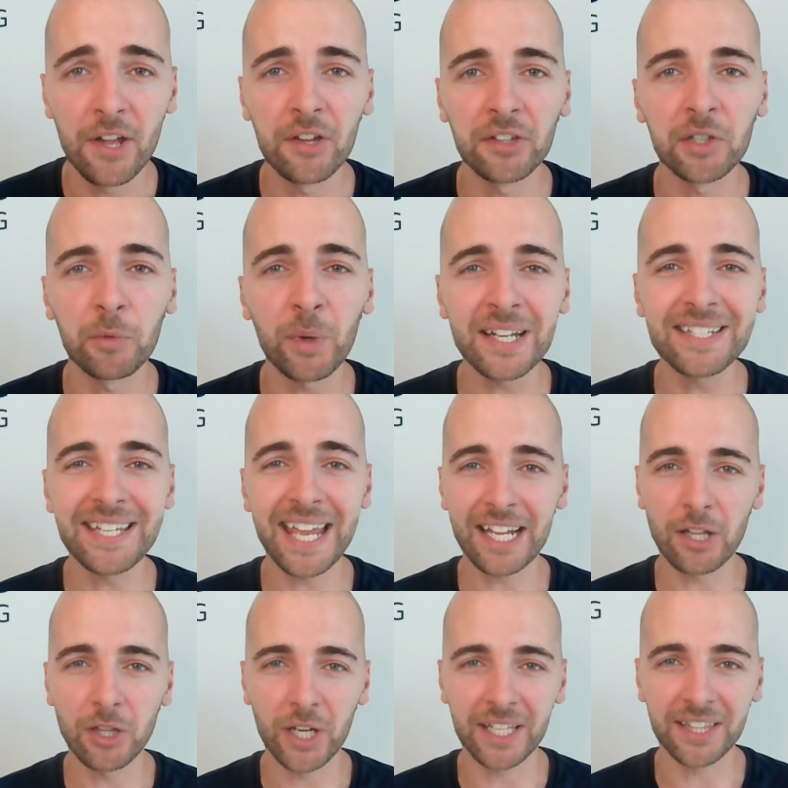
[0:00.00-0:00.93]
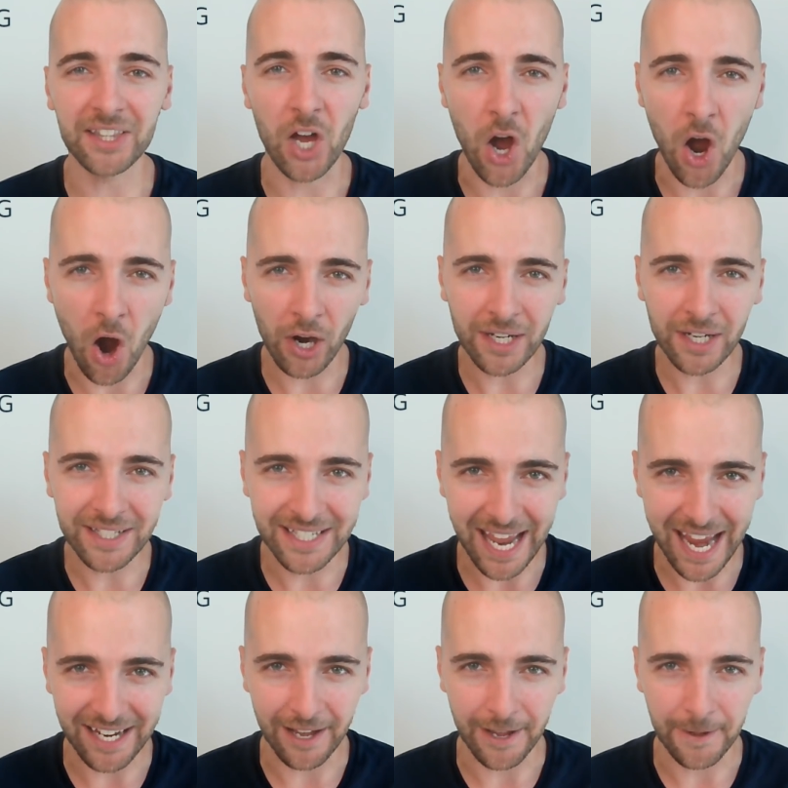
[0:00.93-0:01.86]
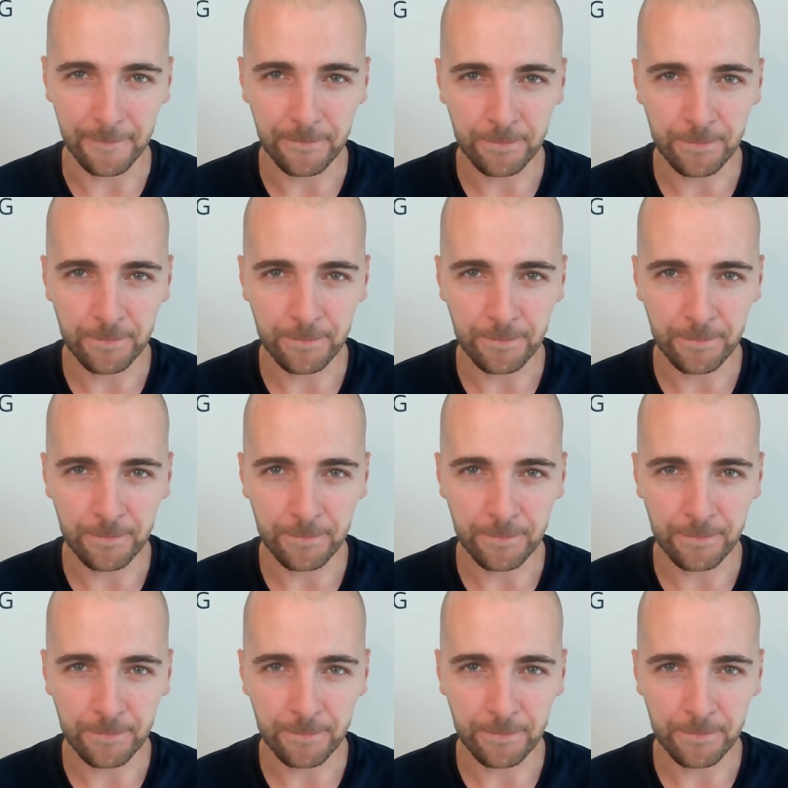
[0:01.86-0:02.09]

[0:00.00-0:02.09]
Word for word: So we're gonna take a look at the hard data